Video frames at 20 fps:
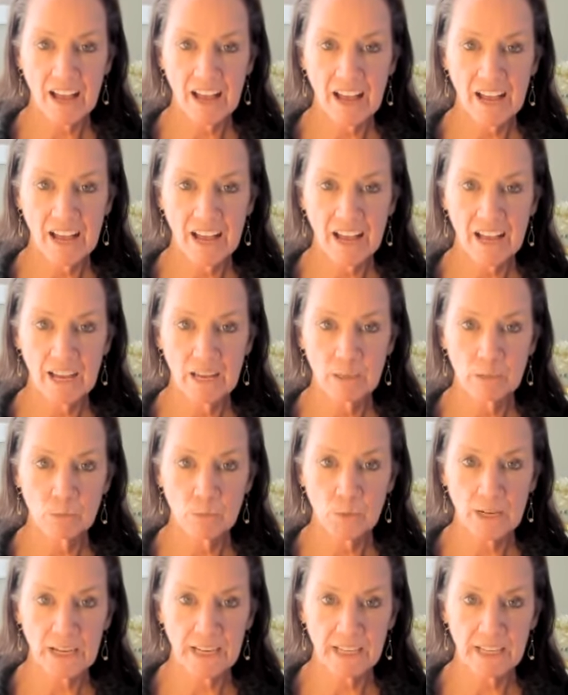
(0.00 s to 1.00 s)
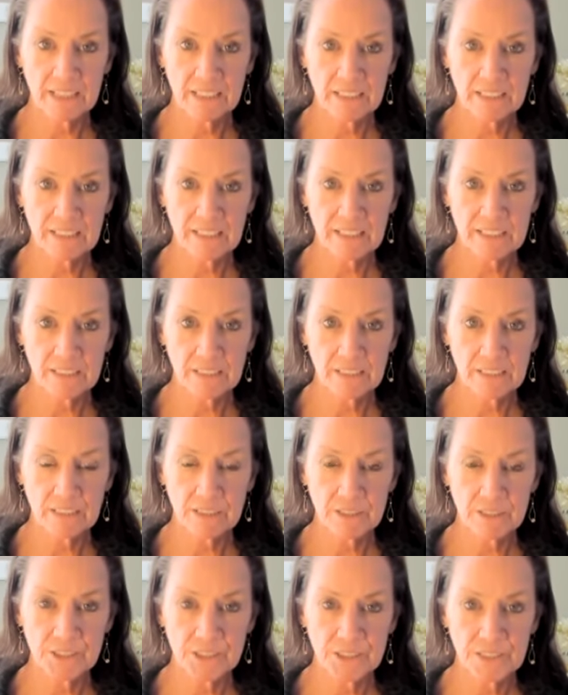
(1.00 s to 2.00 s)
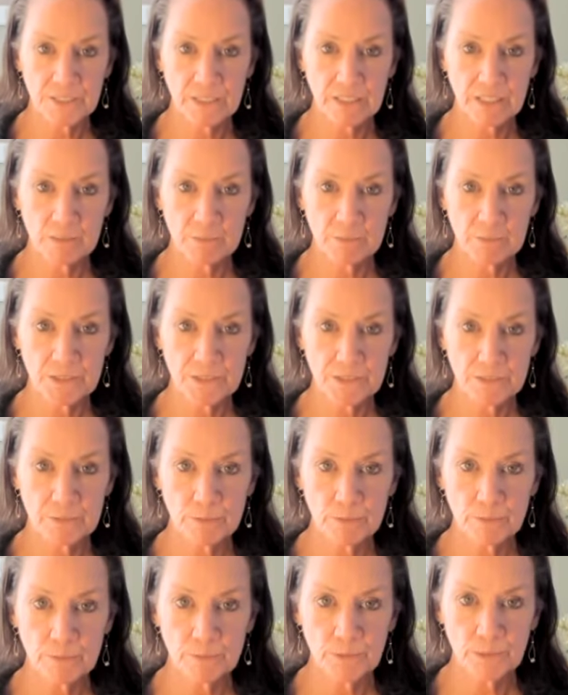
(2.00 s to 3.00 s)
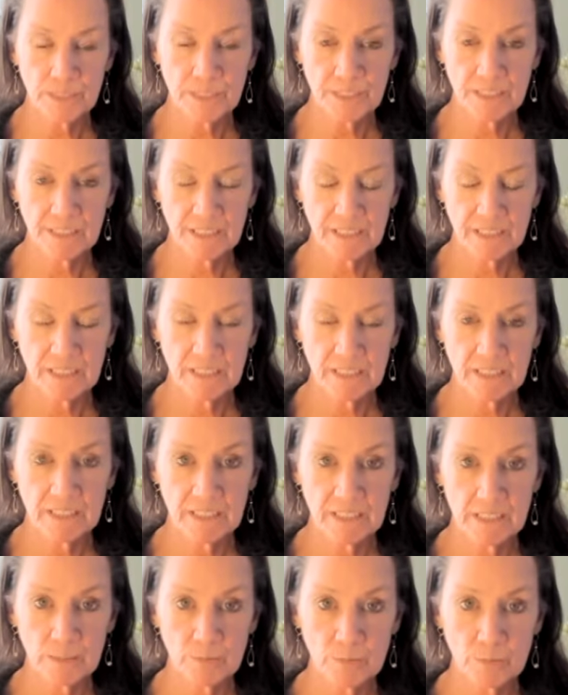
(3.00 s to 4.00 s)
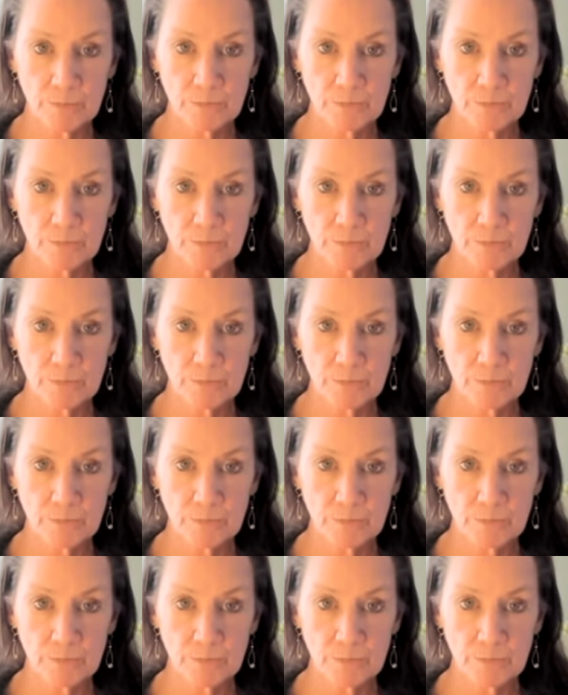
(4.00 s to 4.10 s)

And wait. Close the lips. Breathe in.